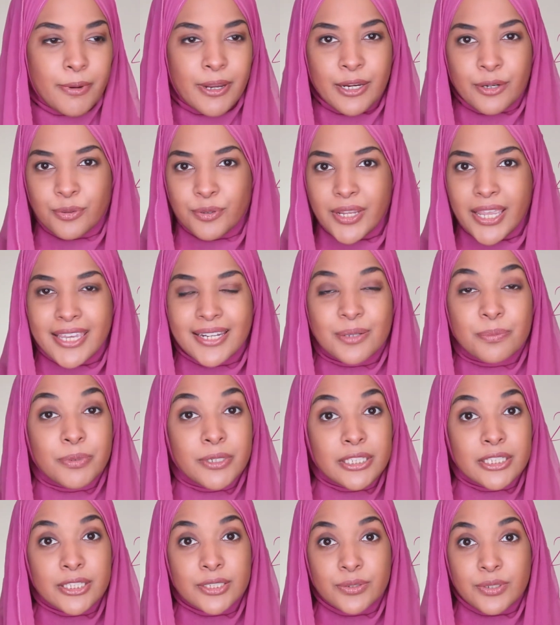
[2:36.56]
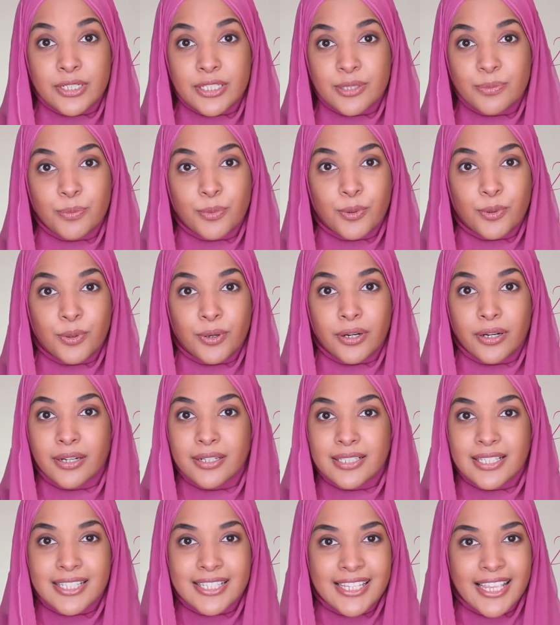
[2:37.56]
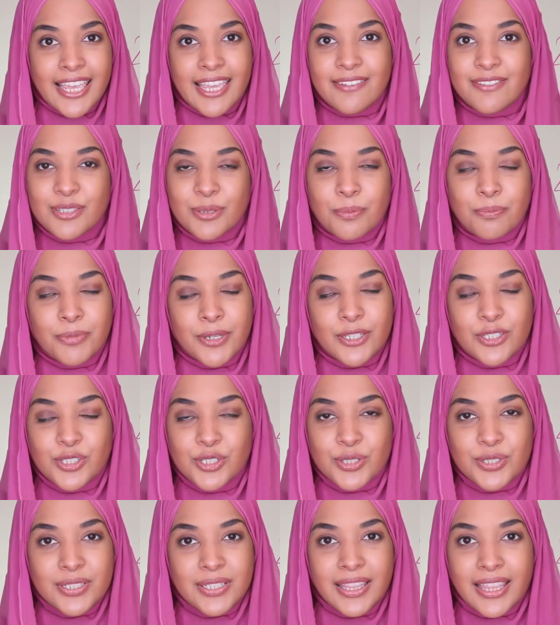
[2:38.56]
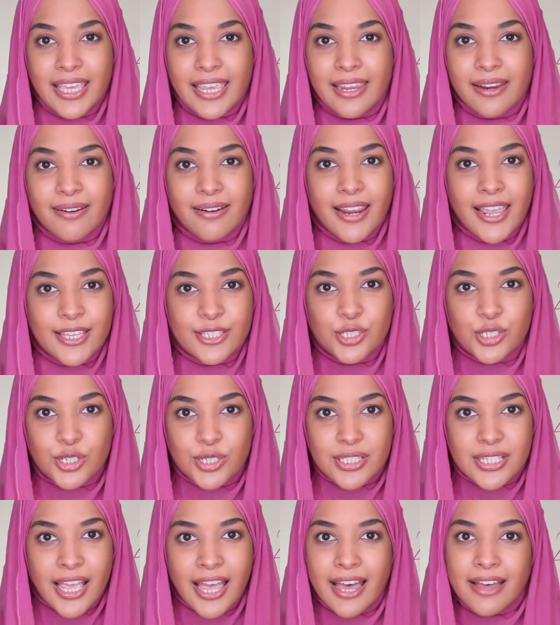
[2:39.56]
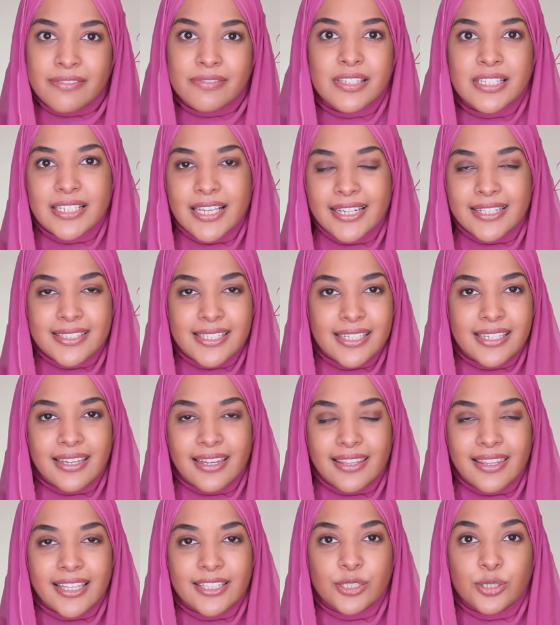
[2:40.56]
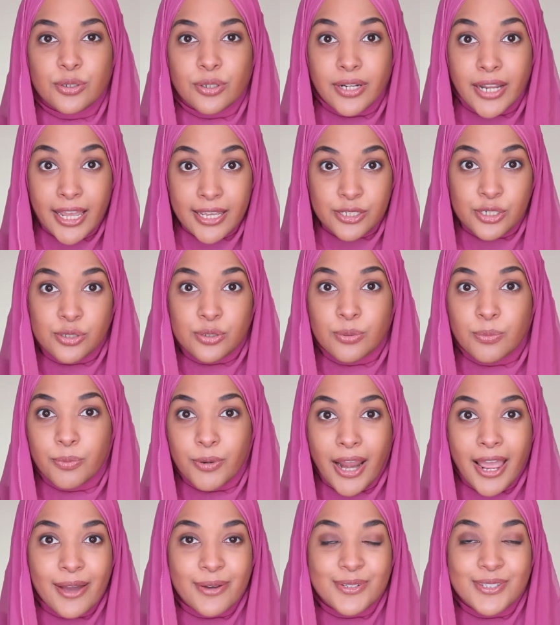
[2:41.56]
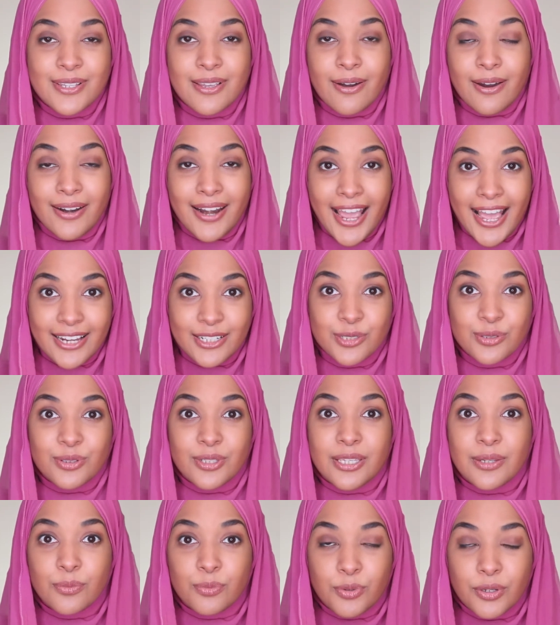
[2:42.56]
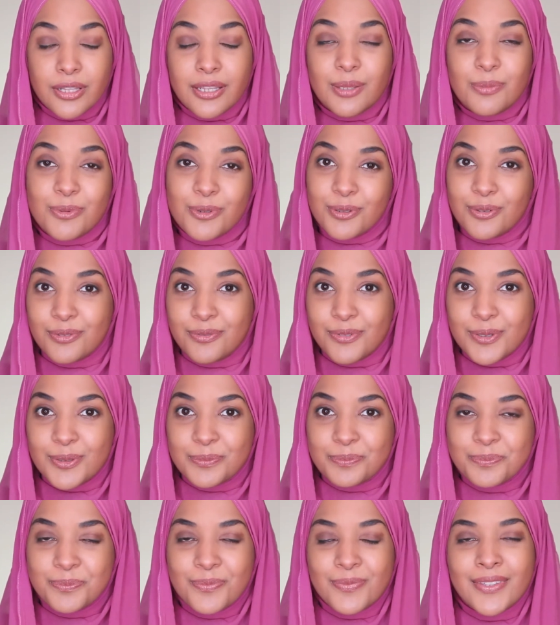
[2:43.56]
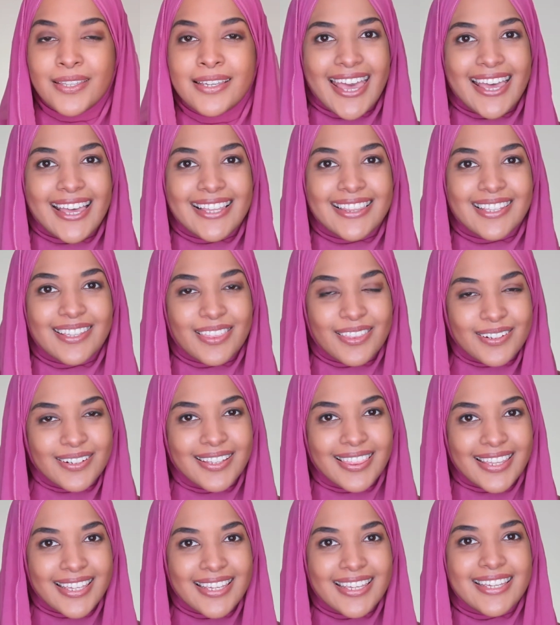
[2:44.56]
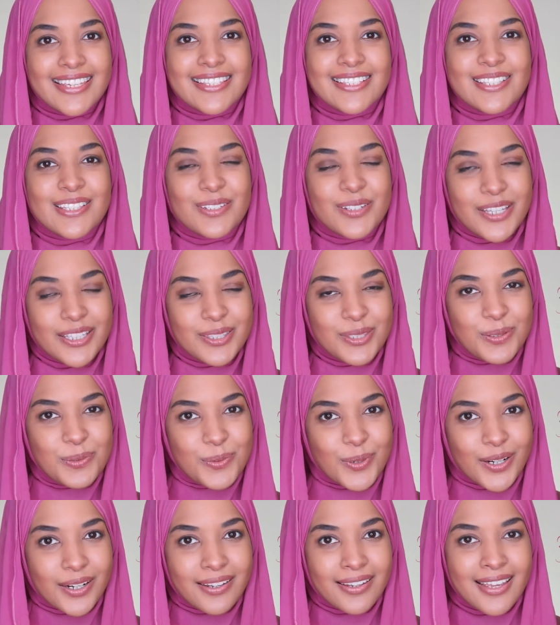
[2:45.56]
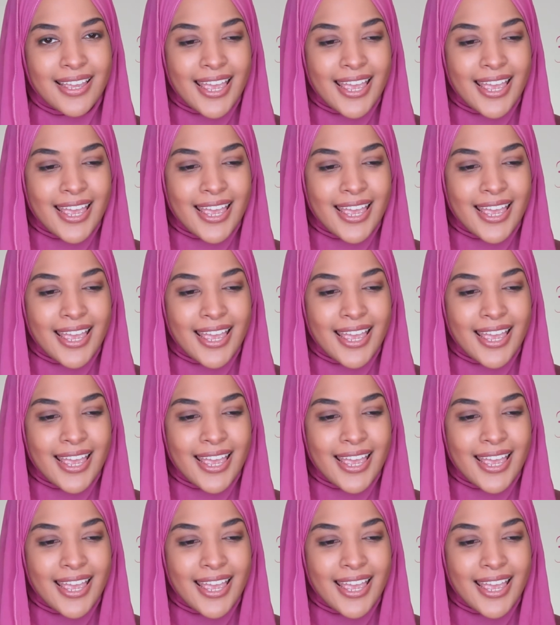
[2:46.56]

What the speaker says: create a Pinterest board, save some pictures there, and just have this idea that your natural brows are actually really beautiful. And the third thing is to get to work.